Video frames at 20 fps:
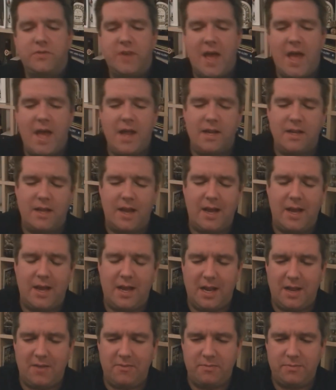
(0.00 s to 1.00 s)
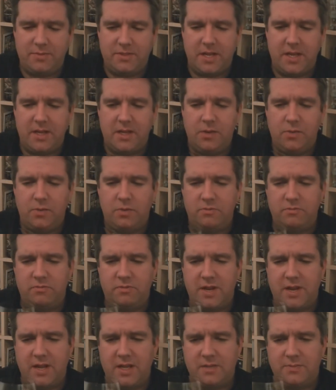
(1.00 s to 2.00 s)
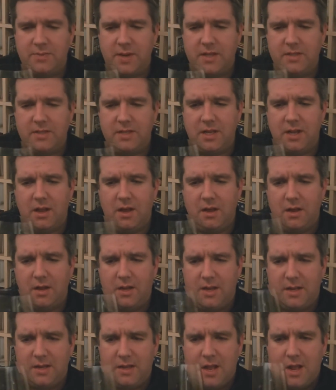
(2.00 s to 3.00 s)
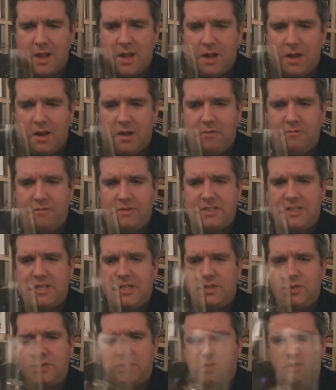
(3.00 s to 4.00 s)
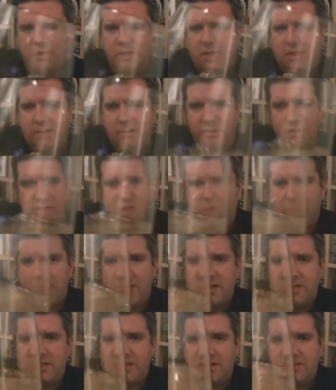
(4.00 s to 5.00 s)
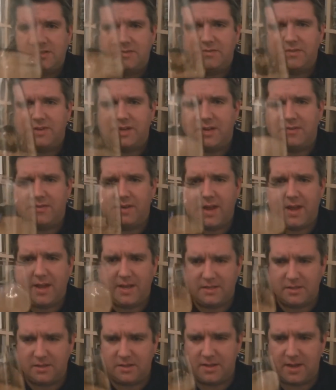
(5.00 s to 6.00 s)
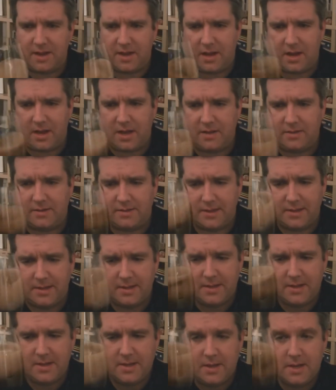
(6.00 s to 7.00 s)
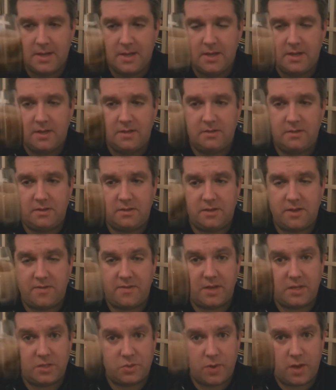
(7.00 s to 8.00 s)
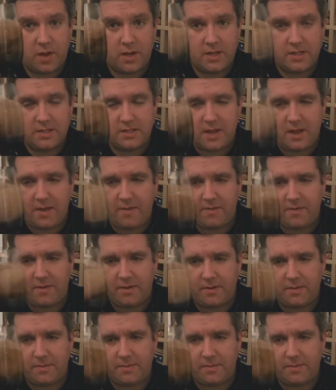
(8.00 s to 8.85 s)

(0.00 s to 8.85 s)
of a head at 11%, you wouldn't really expect it. A lot of residual kind of sweetness, lots of kind of legs on that glass. So let's give it a swirl and a sniff.